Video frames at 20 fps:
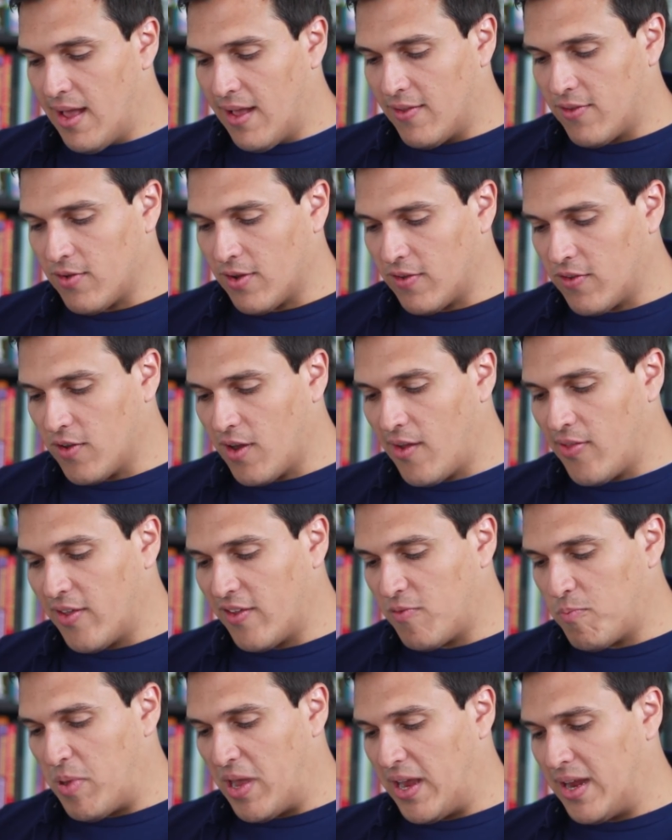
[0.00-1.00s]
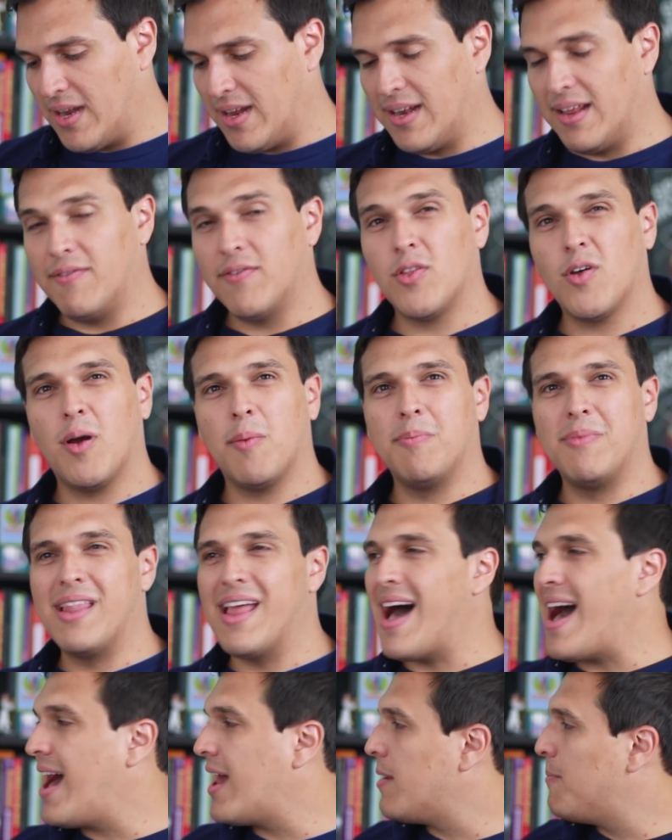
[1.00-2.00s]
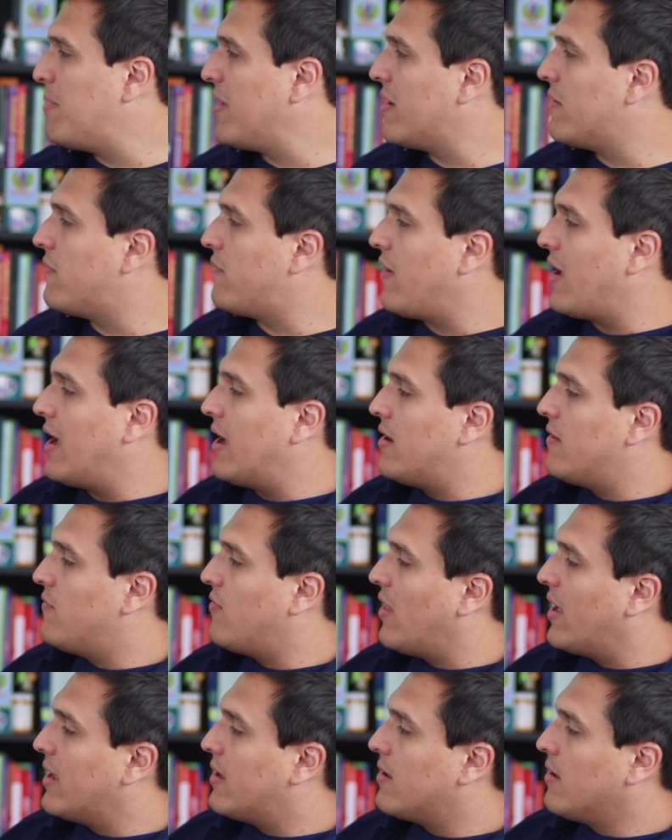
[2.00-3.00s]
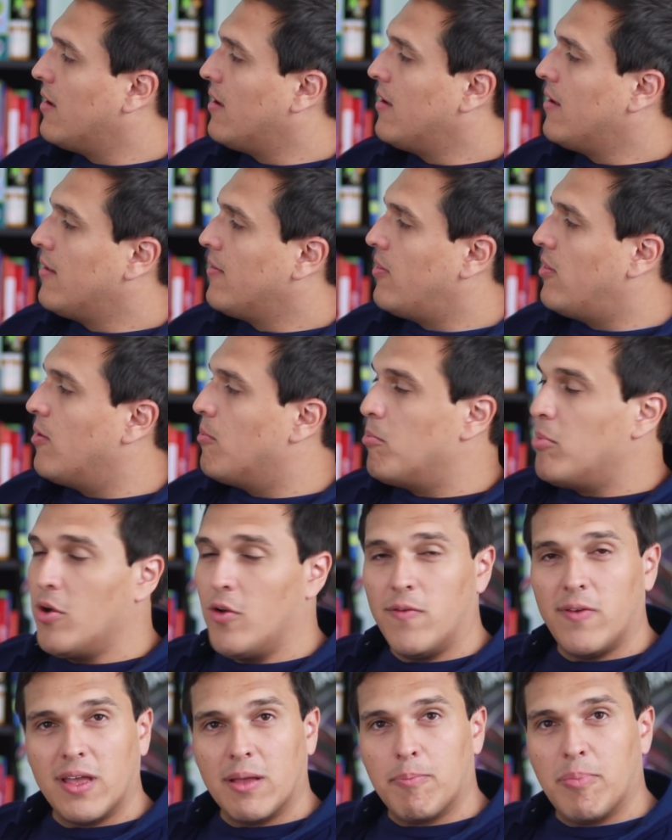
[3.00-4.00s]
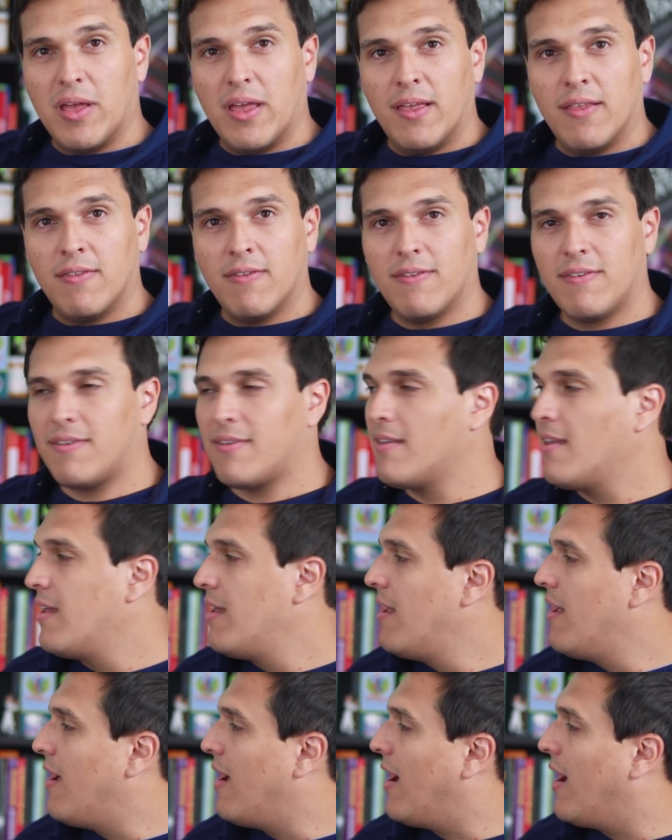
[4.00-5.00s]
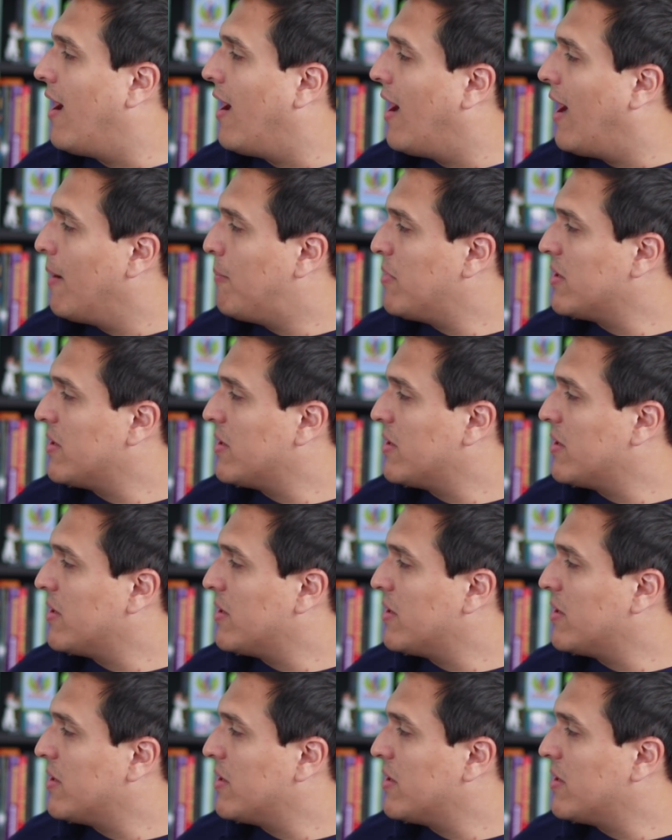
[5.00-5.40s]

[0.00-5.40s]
And so I saw this pin, and even though I'm not a big fan of like the moving pins, uh, I